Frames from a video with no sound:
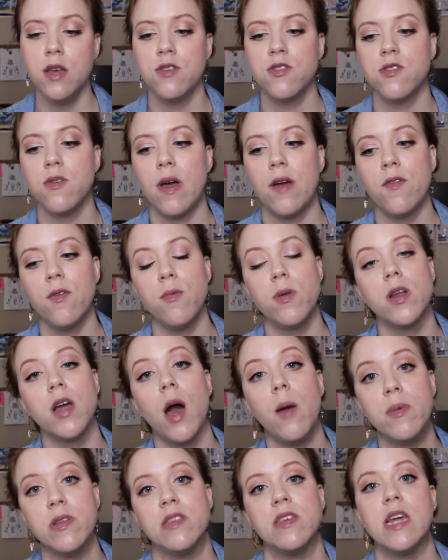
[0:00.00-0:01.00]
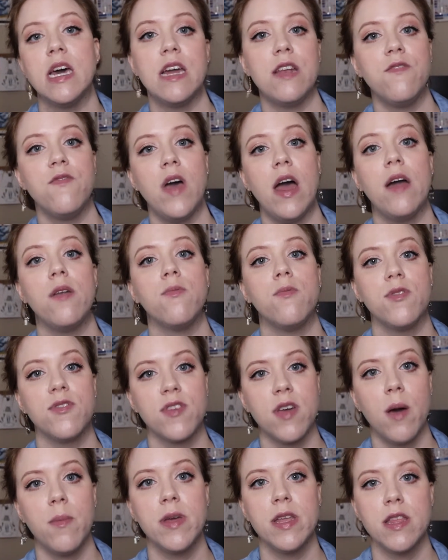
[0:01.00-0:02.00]
So everyone coming to that event
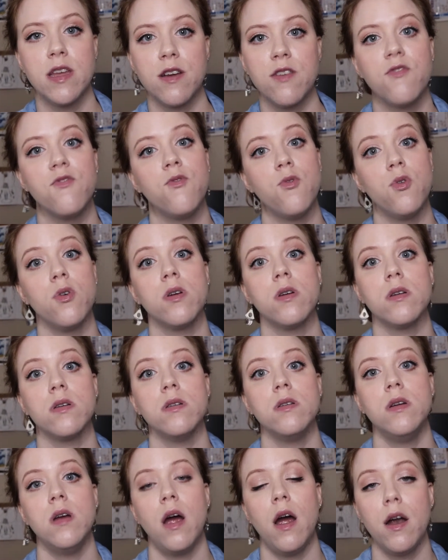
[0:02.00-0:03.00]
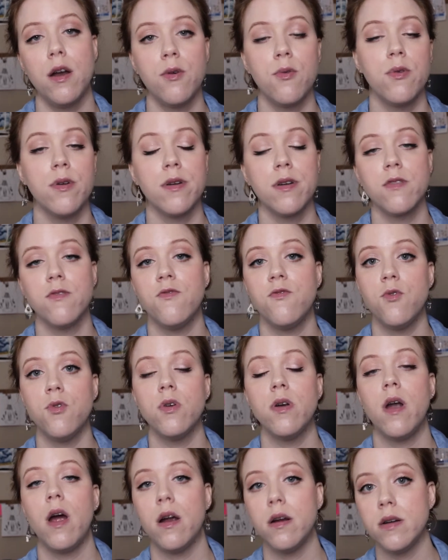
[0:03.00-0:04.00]
was coming there for artwork,
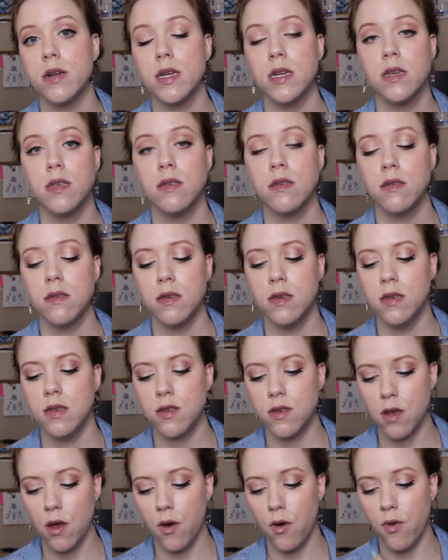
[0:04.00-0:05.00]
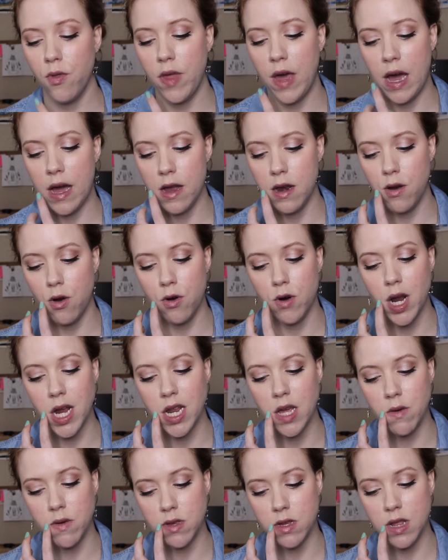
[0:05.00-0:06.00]
for artists. So that
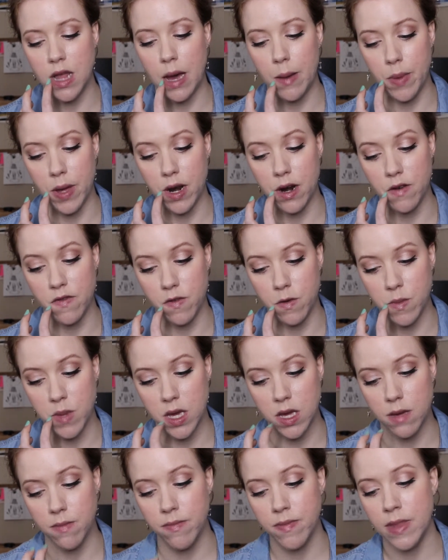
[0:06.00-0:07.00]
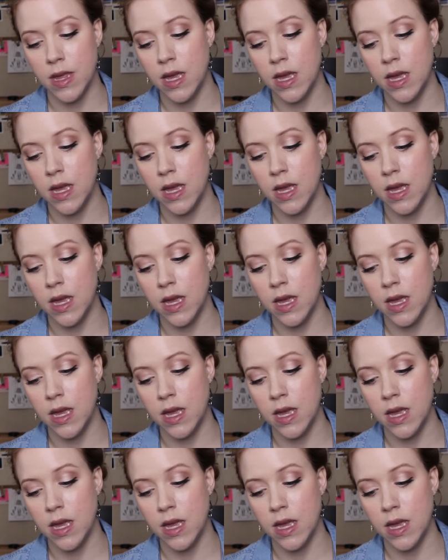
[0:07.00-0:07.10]
already was a lot better for me.